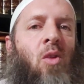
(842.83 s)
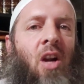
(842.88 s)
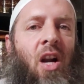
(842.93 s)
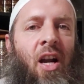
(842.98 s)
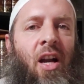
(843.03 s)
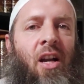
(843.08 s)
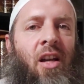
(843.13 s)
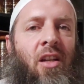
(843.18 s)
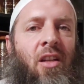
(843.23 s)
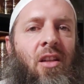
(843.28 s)
the
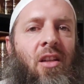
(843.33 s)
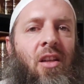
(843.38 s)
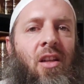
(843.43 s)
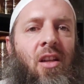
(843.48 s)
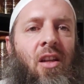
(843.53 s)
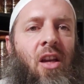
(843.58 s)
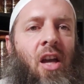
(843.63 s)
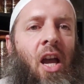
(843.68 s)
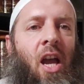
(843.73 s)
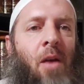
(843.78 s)
Quran
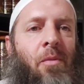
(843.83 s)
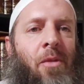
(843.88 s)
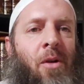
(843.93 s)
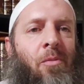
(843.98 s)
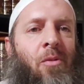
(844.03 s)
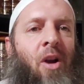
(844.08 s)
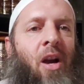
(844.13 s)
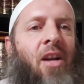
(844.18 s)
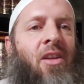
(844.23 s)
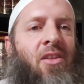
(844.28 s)
and
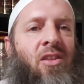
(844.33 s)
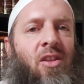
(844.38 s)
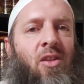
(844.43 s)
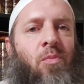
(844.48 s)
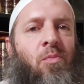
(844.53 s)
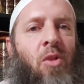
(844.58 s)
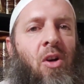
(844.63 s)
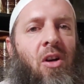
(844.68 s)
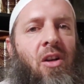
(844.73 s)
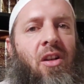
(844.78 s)
memorize
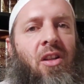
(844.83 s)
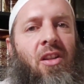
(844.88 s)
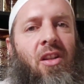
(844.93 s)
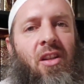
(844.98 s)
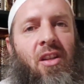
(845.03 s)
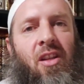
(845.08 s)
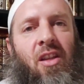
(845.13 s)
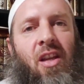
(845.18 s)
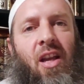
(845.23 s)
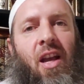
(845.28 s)
this book,
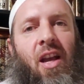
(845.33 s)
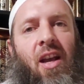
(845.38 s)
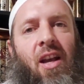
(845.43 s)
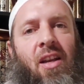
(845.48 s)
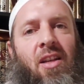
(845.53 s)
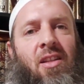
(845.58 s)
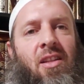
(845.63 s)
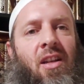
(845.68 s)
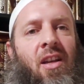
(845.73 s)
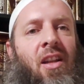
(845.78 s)
then he
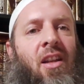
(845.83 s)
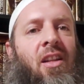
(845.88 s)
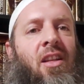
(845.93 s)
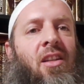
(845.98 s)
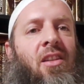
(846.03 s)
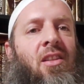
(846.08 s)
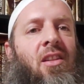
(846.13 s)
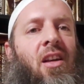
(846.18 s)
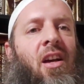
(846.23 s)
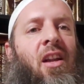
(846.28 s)
has at
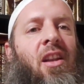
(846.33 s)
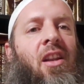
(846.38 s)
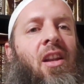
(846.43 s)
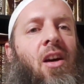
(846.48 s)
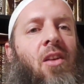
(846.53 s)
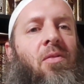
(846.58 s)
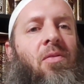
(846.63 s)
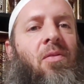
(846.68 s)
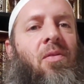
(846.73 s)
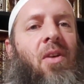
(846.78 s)
least
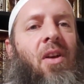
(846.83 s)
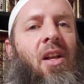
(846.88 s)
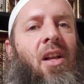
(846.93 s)
enough.